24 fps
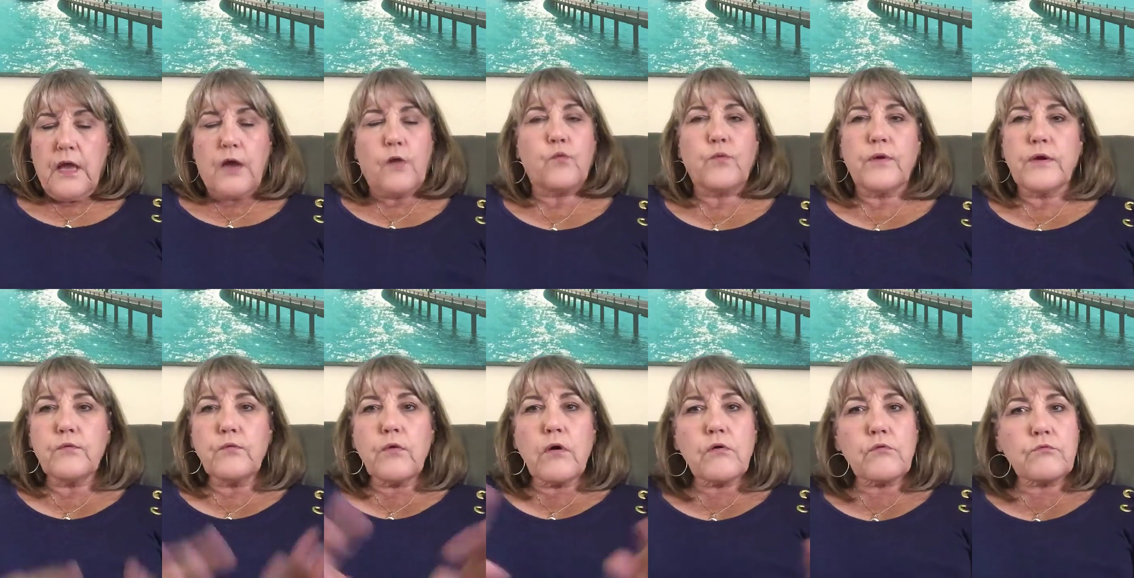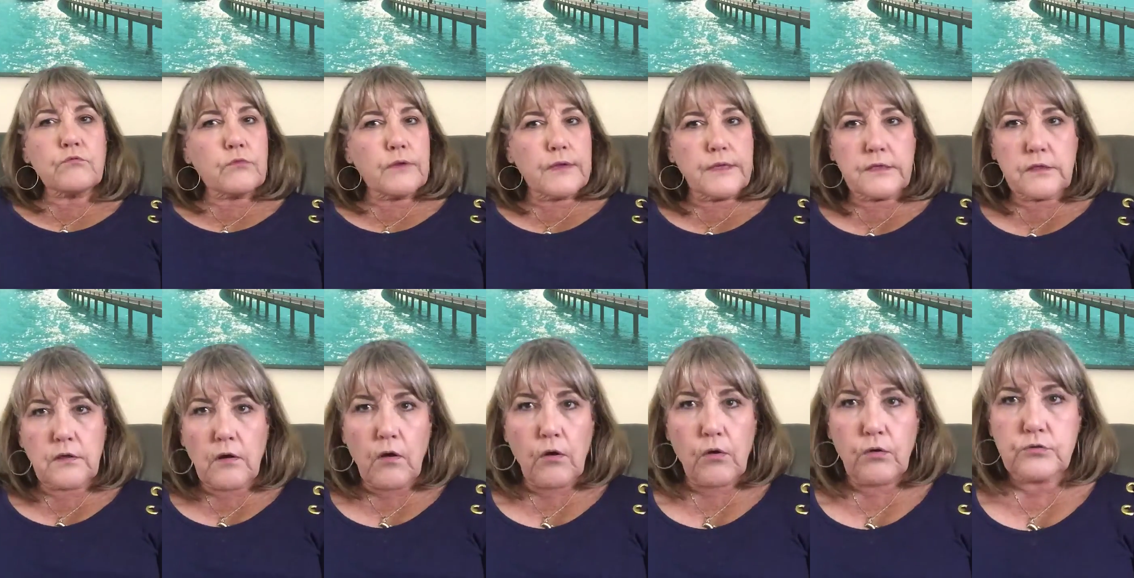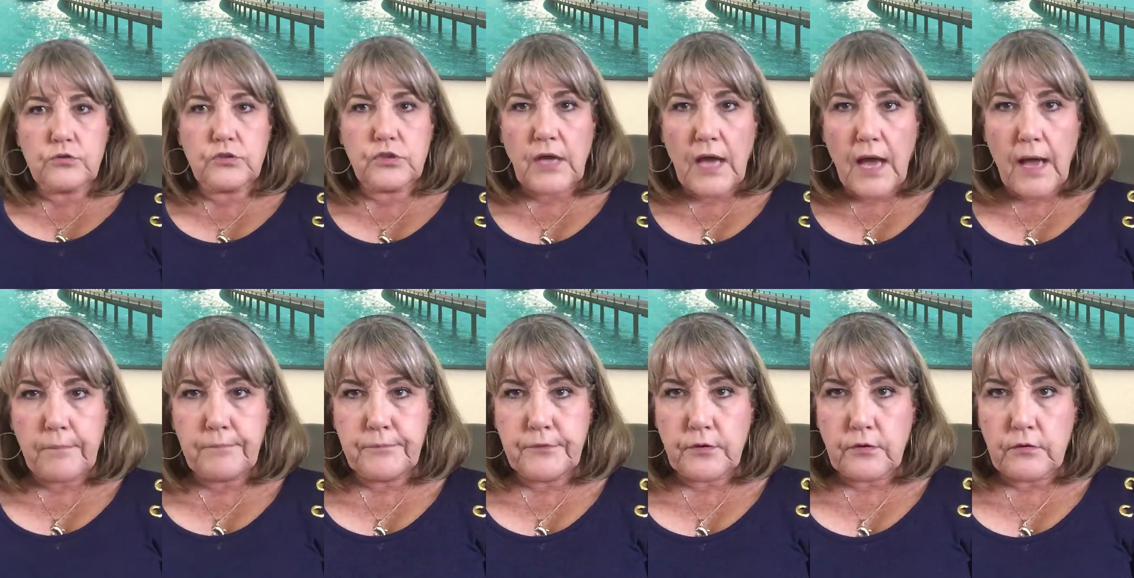And we won't read the whole
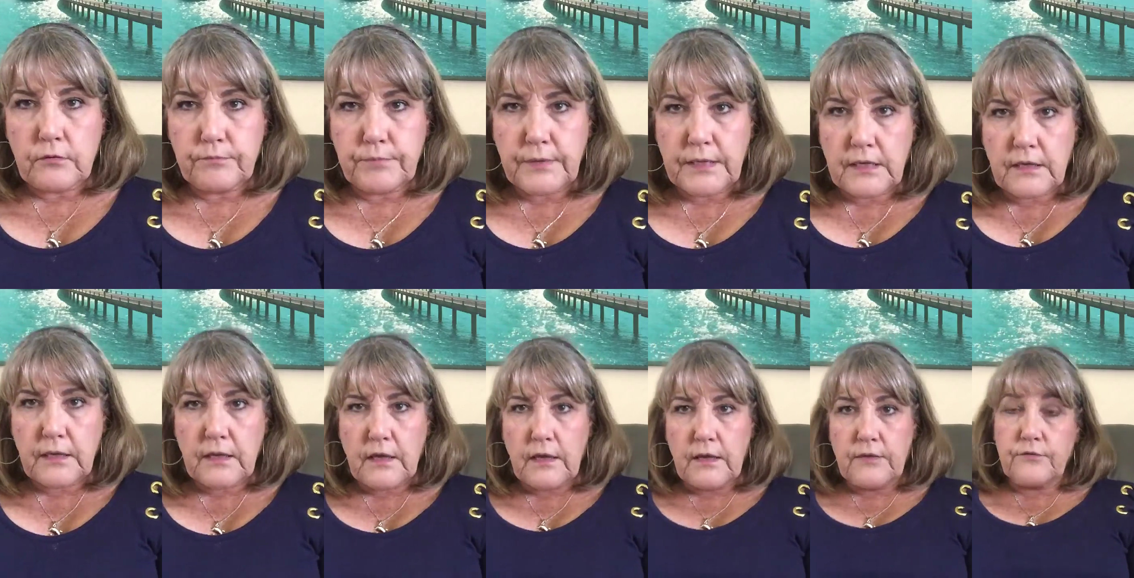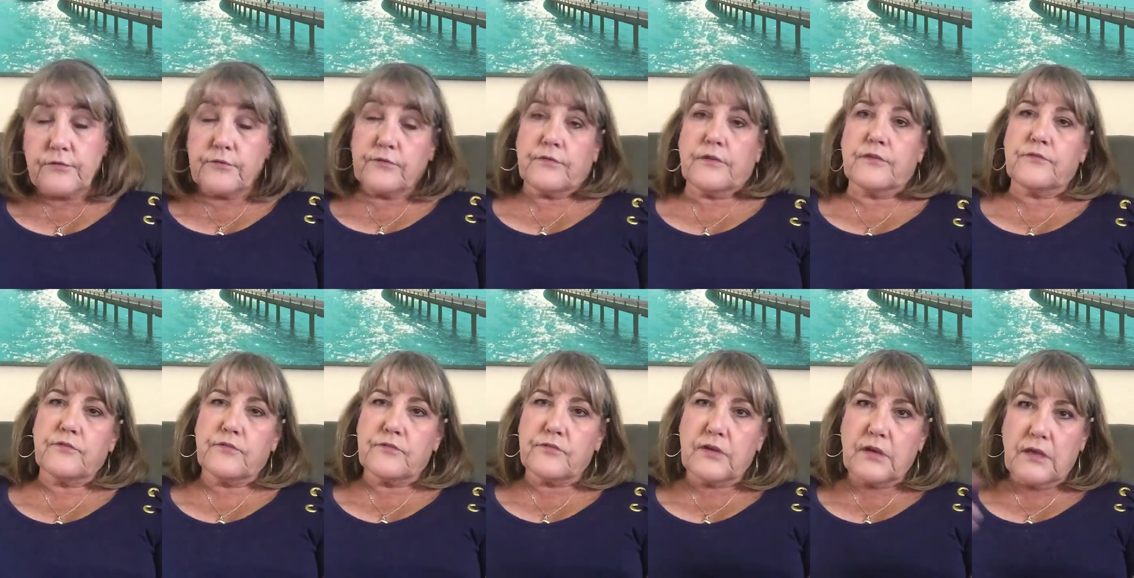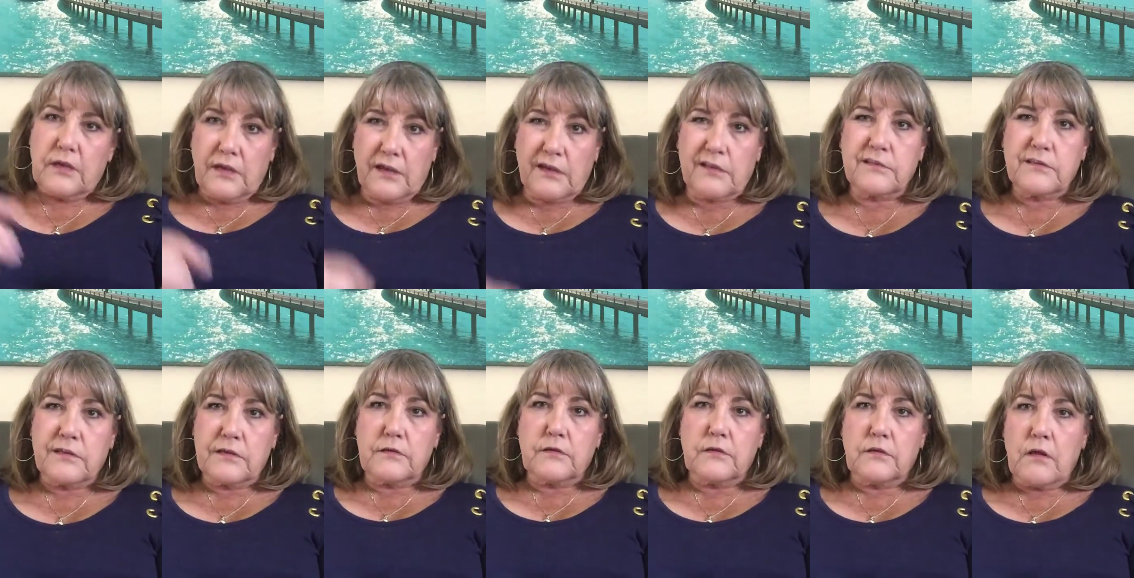chapter because this is getting a
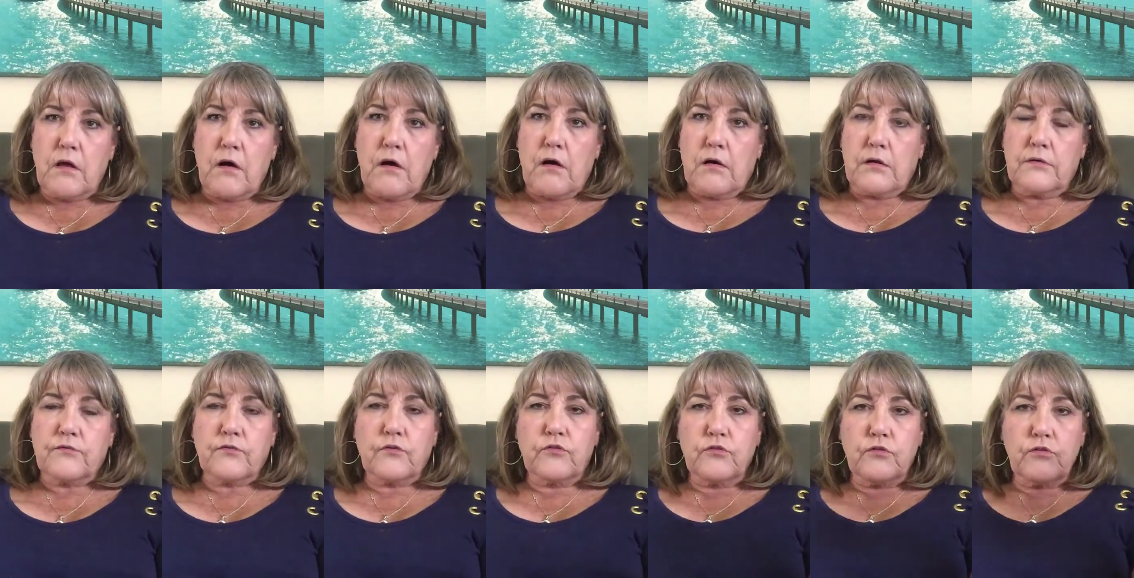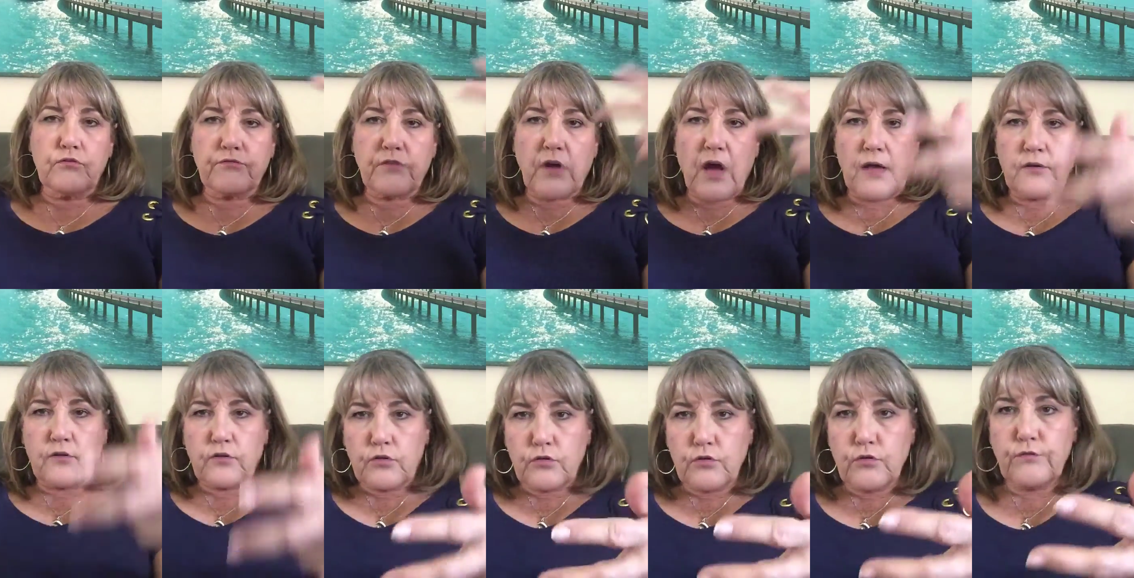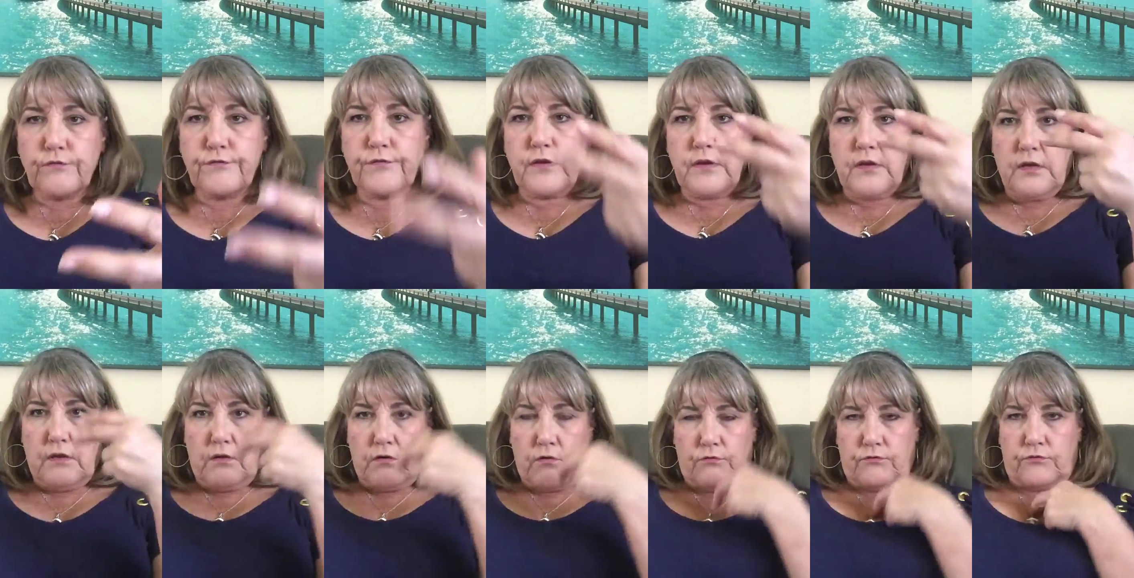little long. So you've got 2
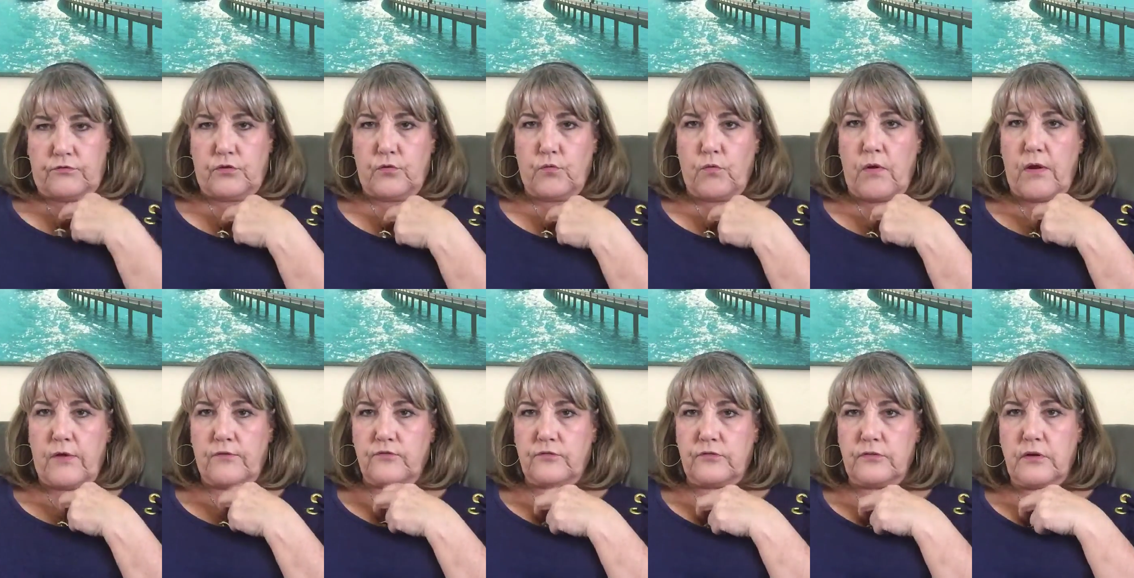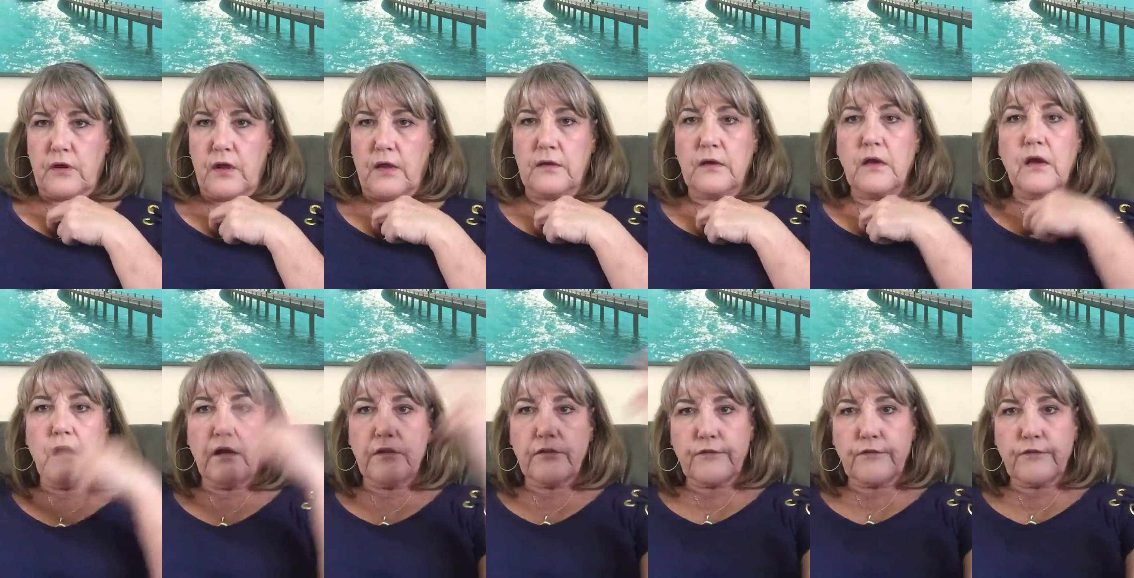videos to watch tonight.